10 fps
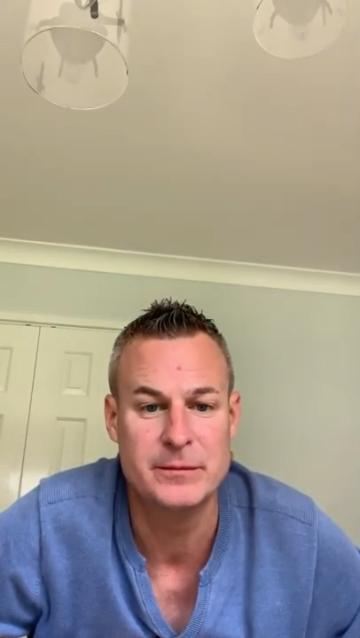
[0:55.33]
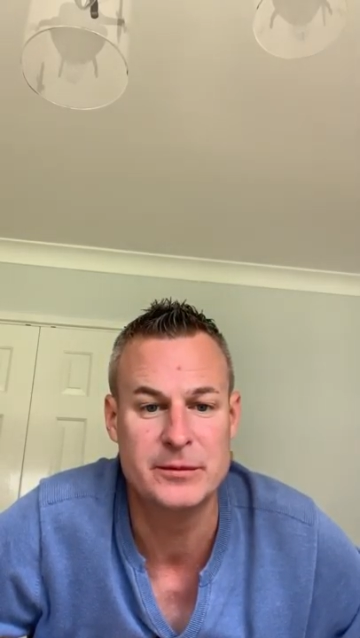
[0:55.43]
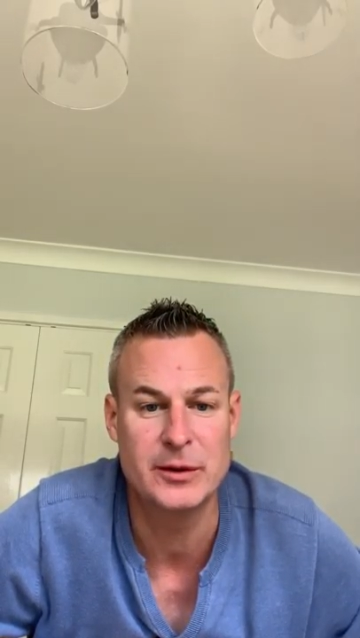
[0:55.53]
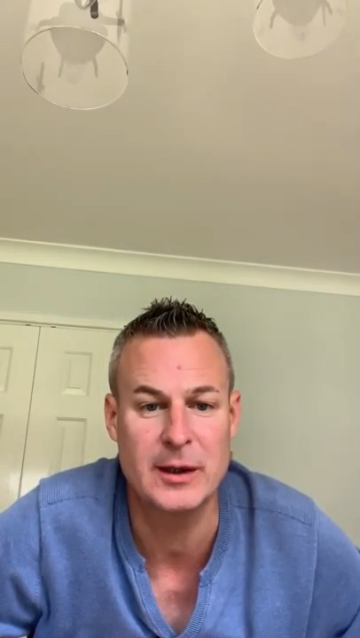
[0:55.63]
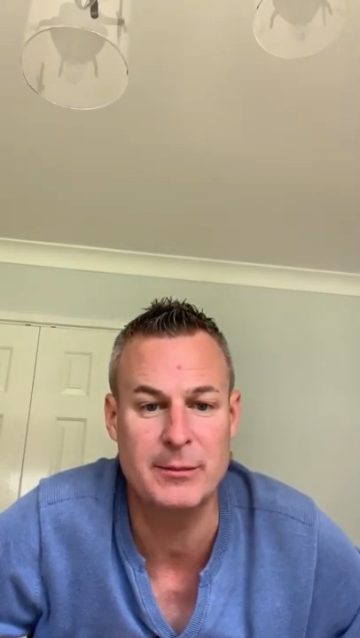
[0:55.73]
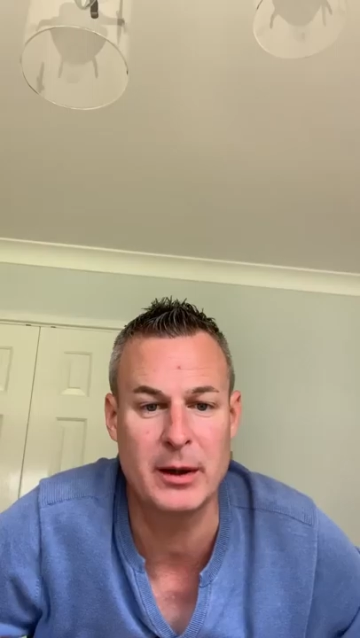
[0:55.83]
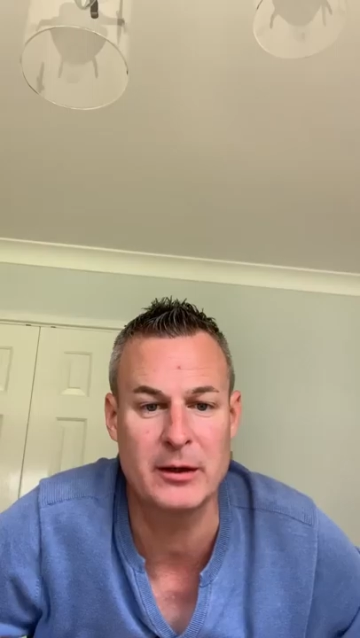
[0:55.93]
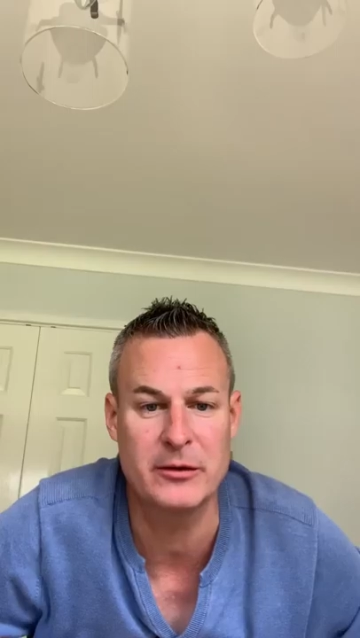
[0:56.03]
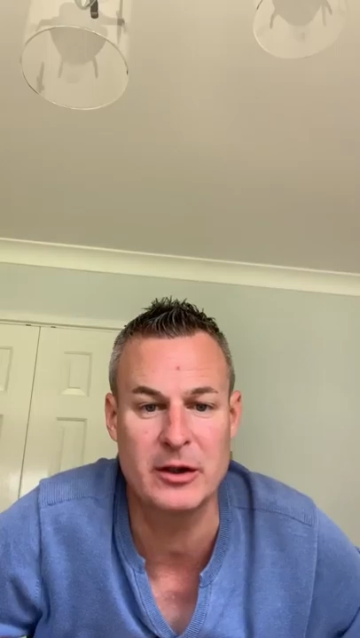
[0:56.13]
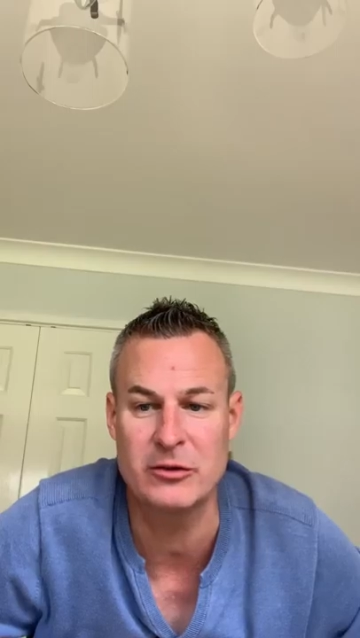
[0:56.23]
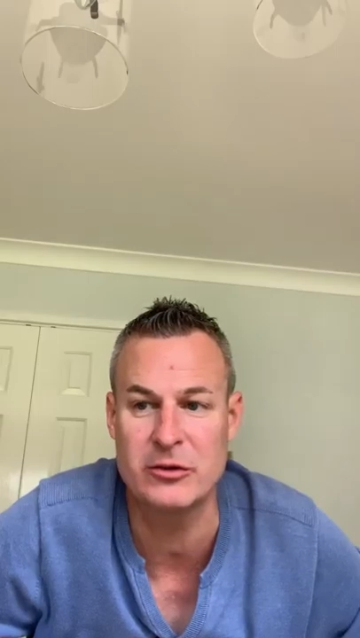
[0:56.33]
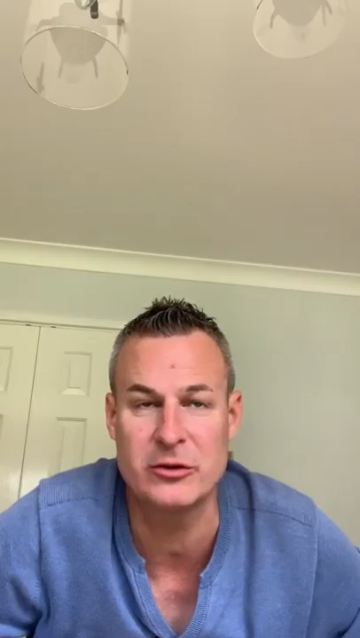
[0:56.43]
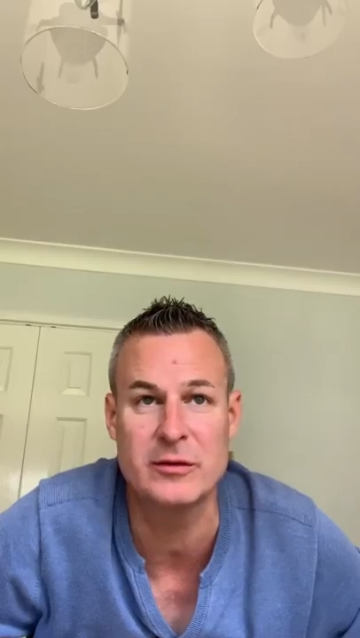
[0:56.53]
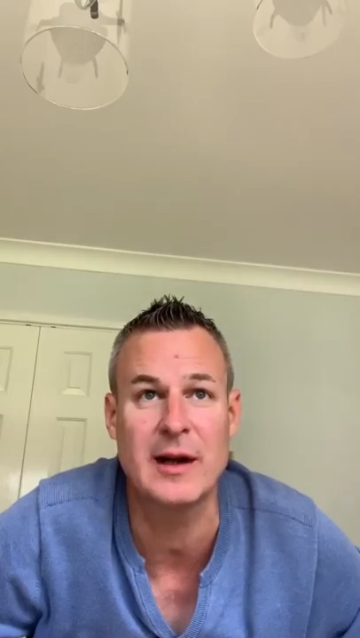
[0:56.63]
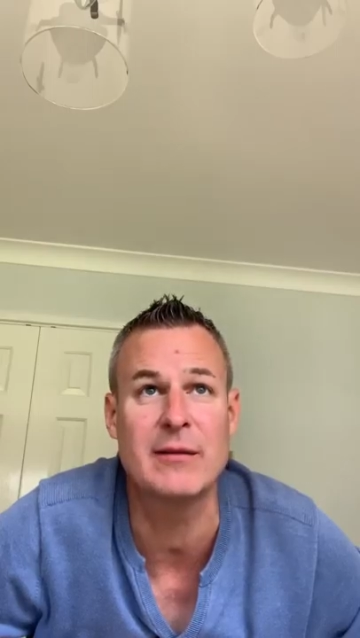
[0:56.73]
Three
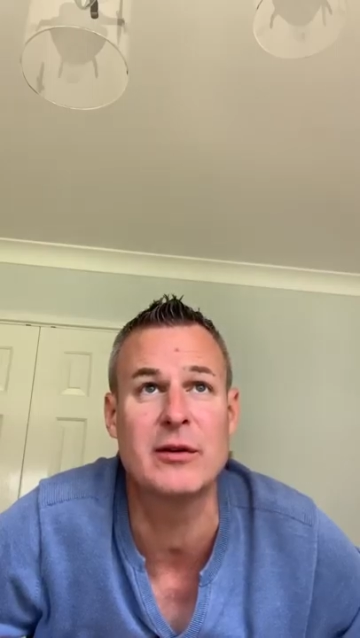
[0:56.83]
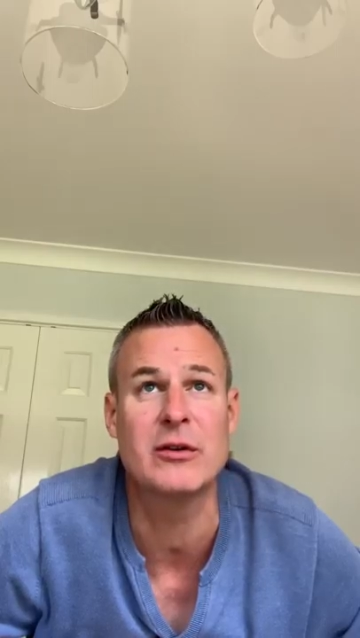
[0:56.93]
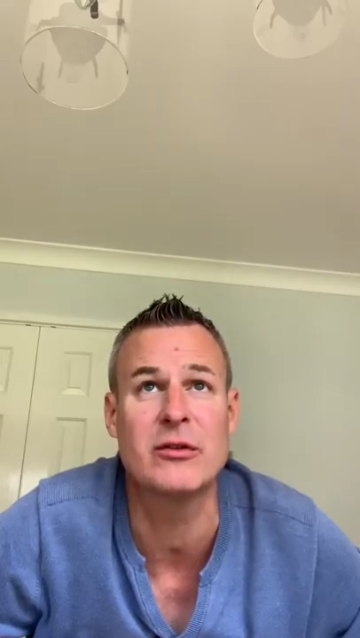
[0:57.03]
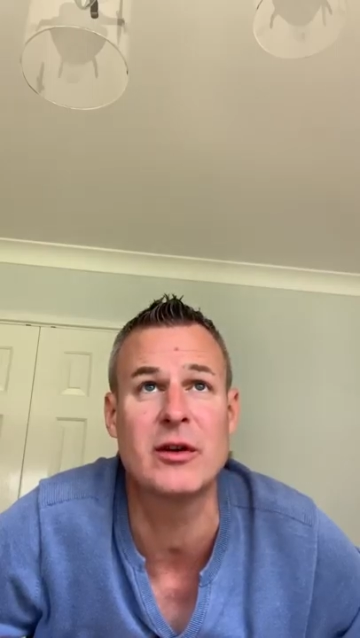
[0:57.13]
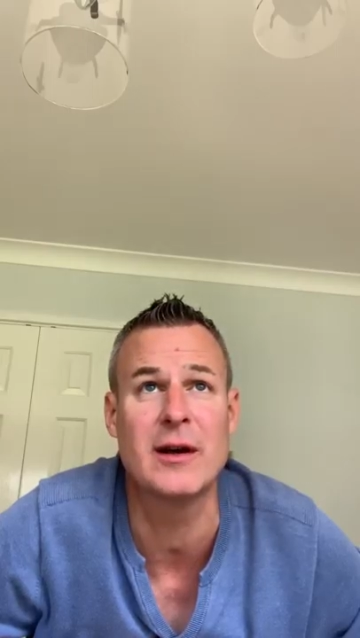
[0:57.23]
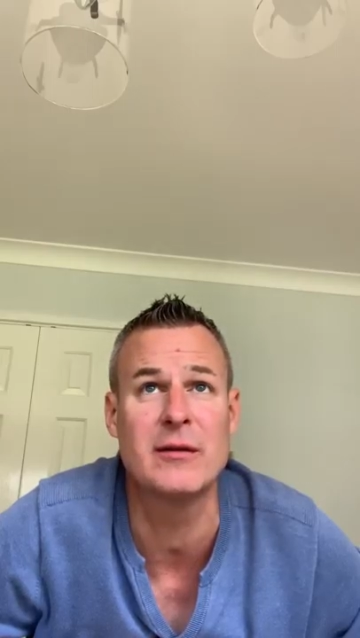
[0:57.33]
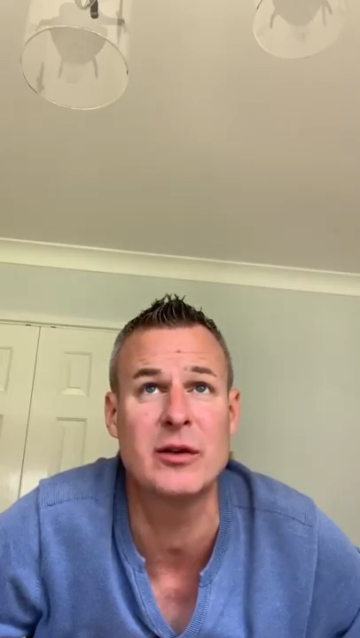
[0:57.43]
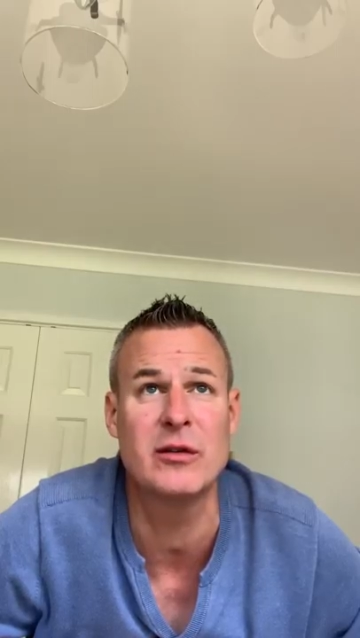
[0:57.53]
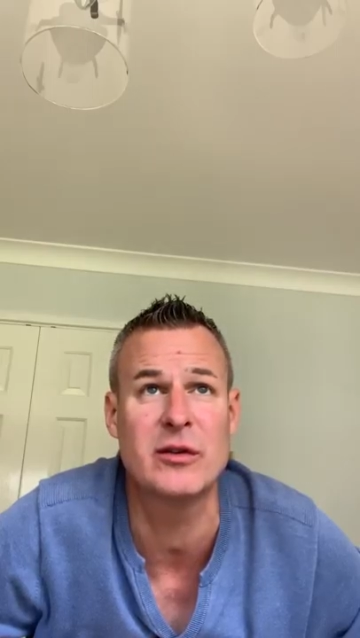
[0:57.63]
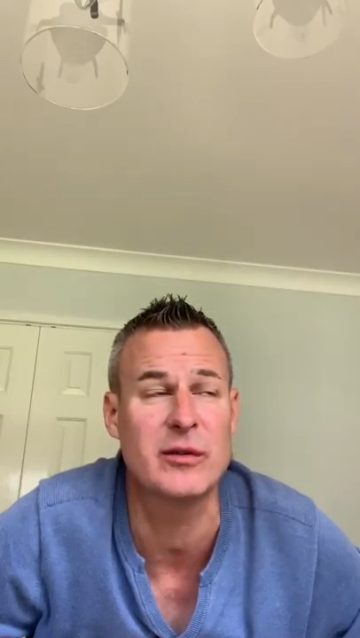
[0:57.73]
politicians have left the Conservatives,